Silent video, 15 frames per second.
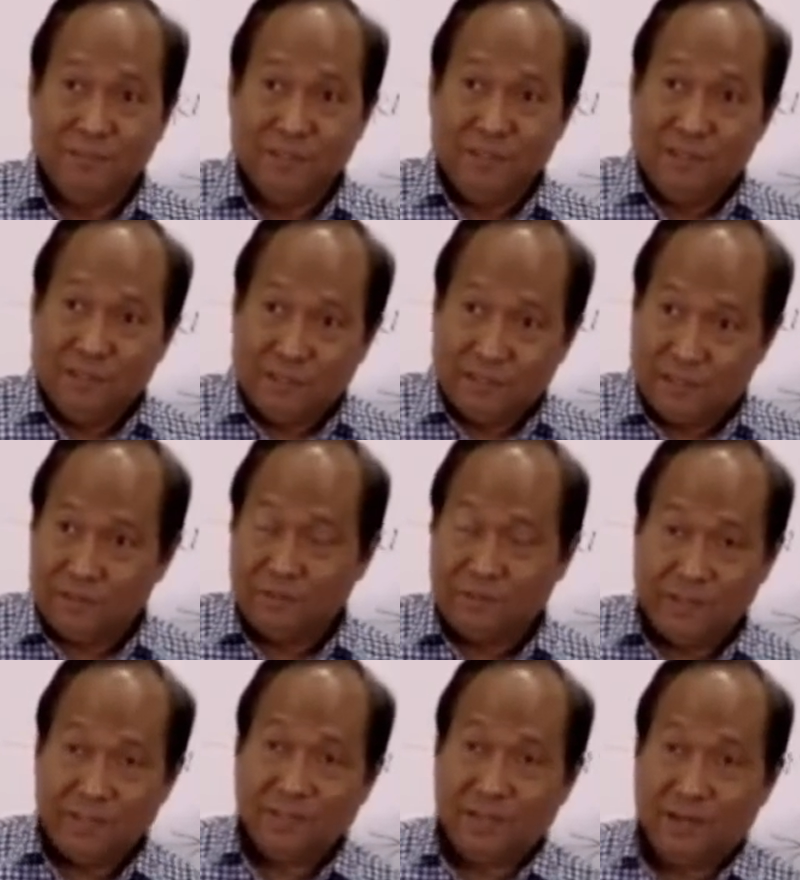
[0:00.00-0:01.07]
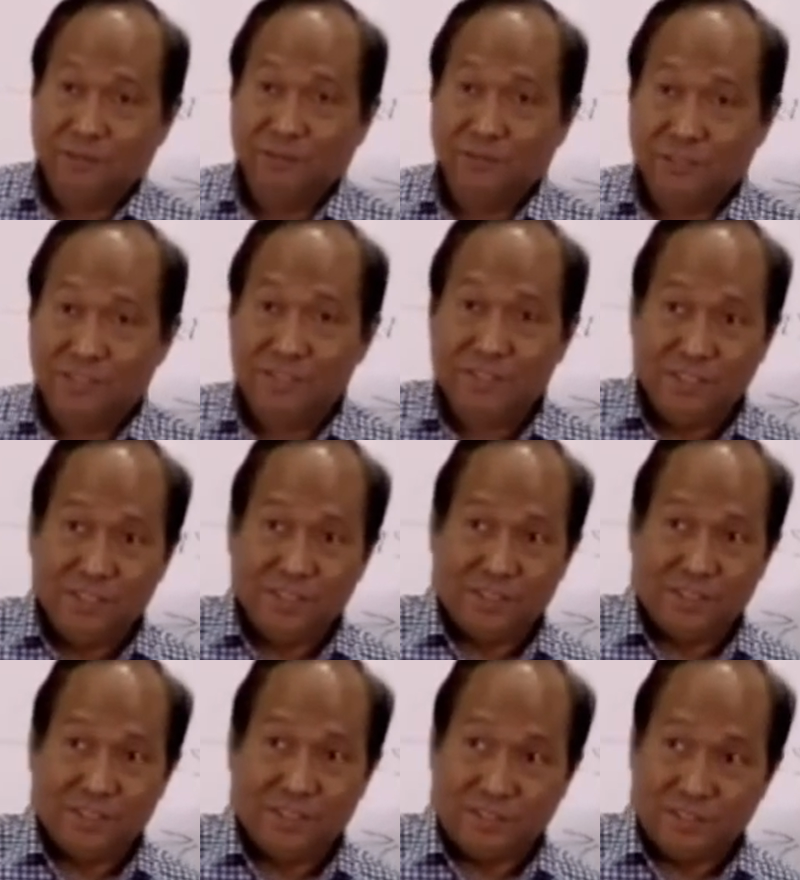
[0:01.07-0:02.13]
and now they encounter
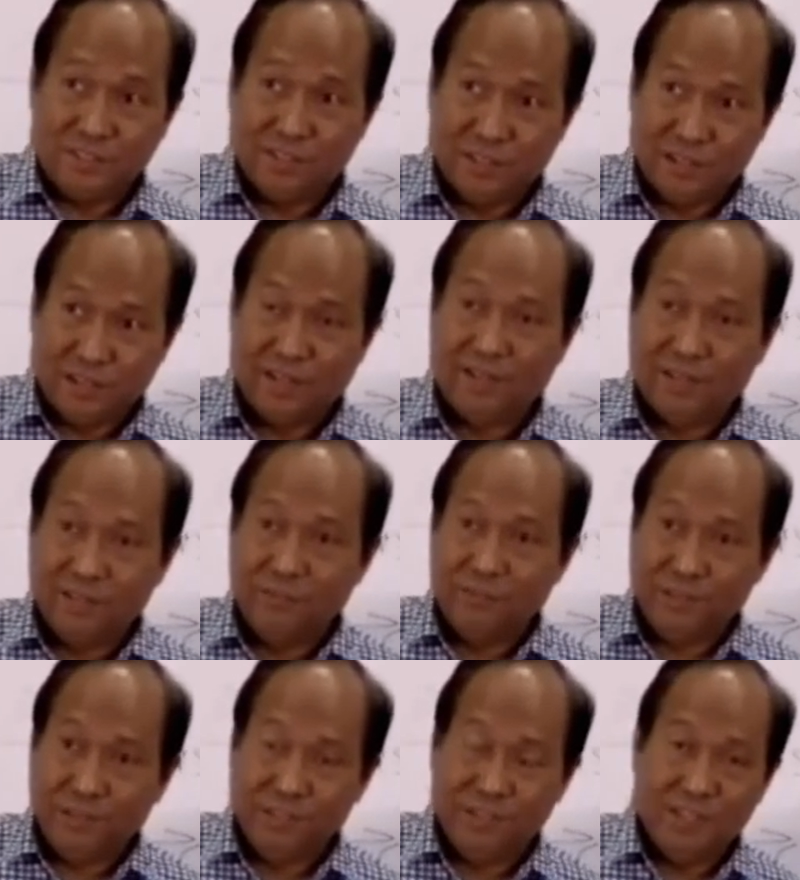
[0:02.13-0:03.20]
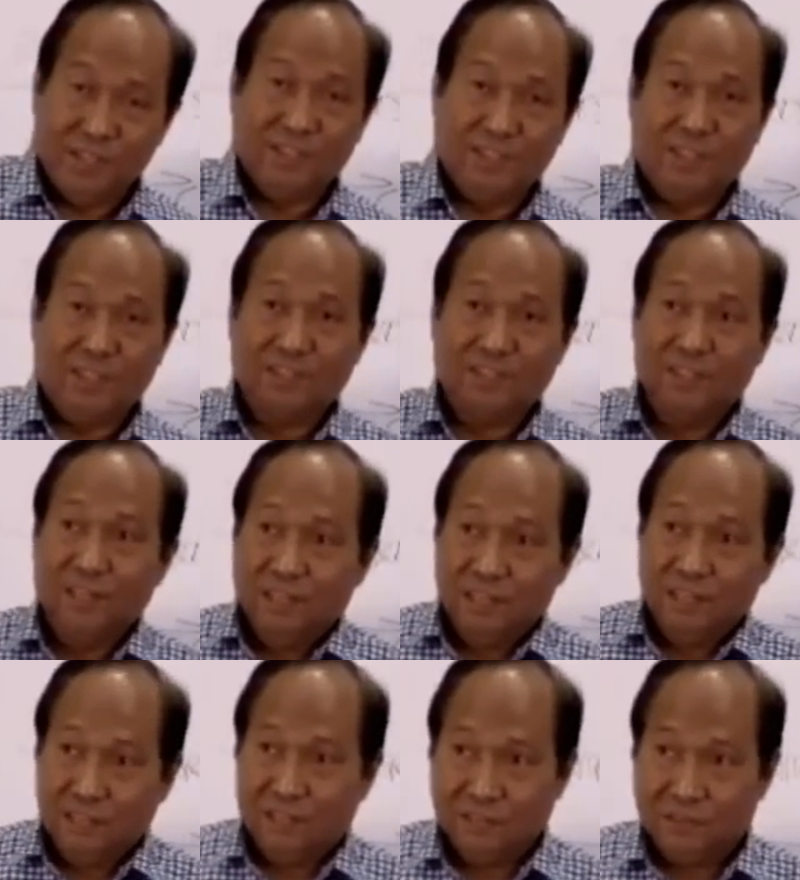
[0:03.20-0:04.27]
Jesus, and with Jesus
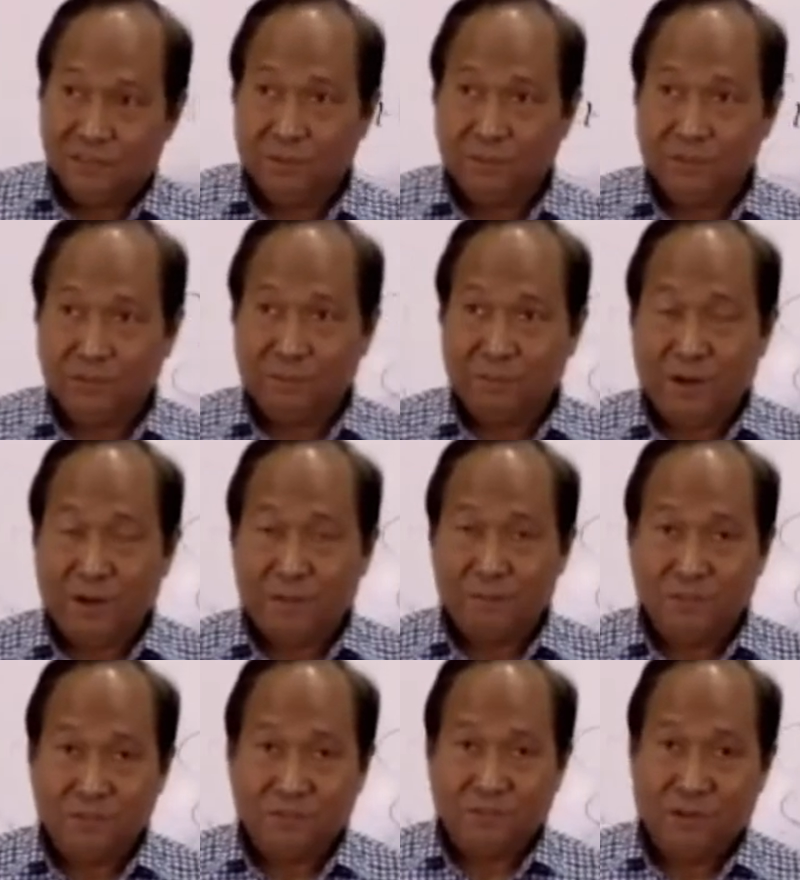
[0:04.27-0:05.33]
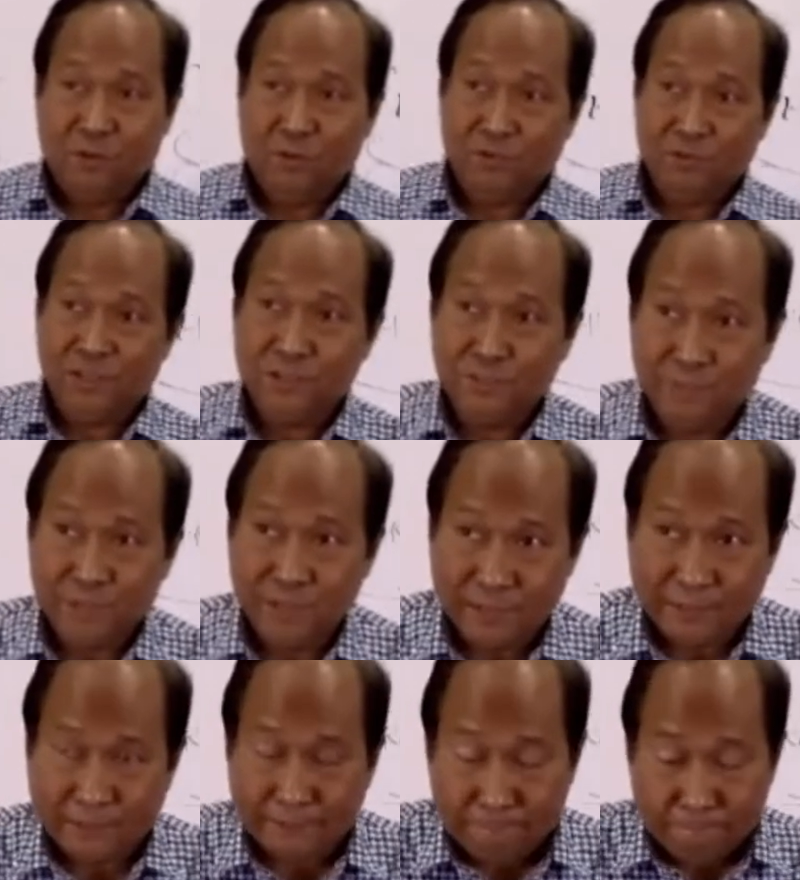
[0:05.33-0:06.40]
there is also the promise of the Holy Spirit,
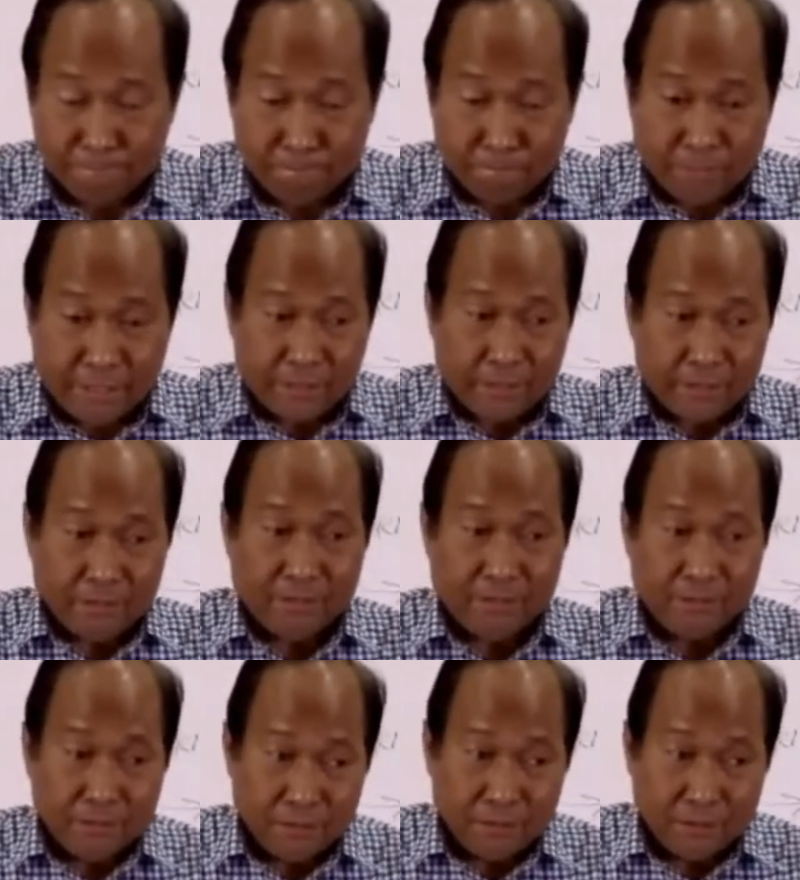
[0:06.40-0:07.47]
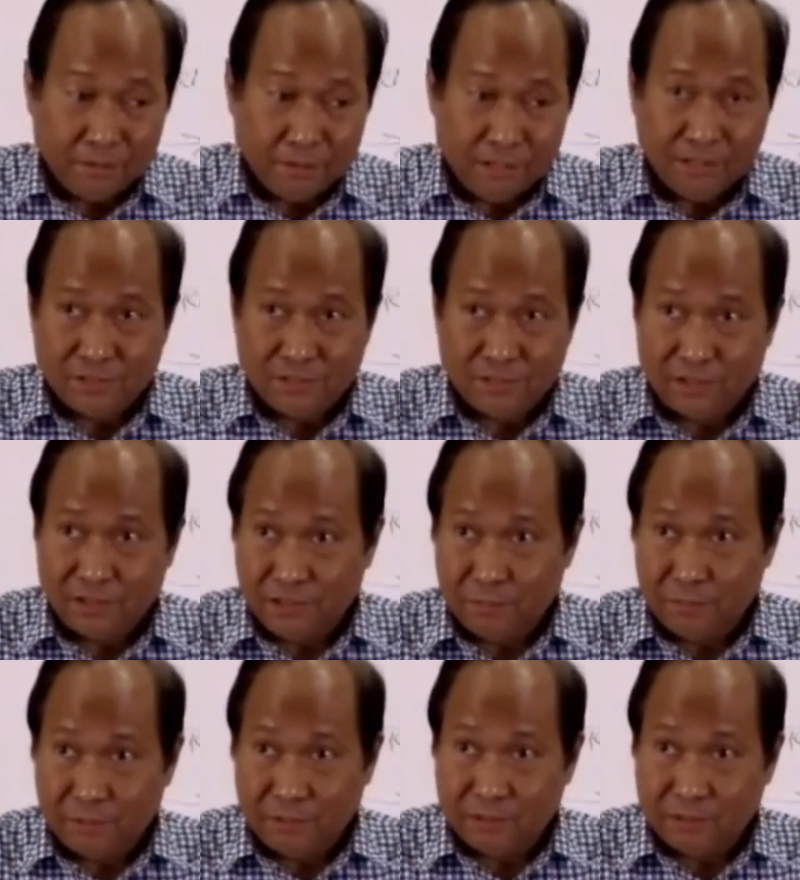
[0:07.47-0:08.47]
and they struggled, but